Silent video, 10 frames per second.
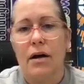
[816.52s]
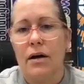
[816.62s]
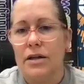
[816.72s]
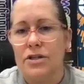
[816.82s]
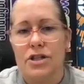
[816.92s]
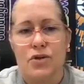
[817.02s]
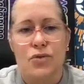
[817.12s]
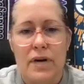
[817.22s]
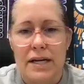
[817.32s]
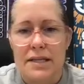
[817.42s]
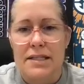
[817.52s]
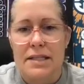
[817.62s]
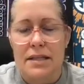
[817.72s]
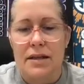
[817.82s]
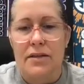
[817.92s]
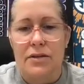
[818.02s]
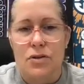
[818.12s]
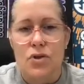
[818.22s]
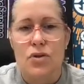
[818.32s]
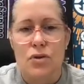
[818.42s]
it's just great to see that
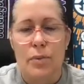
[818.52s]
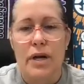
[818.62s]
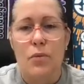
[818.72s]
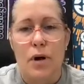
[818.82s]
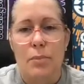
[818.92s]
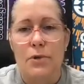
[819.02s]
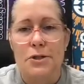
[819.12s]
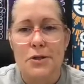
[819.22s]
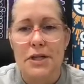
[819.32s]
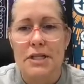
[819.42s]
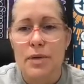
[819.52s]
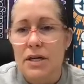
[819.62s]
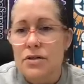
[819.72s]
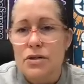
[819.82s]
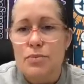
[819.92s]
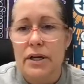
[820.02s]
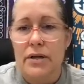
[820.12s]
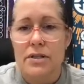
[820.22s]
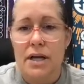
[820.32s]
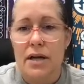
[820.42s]
there's so many more opportunities, because there's
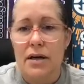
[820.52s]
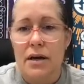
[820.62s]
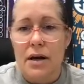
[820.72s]
players that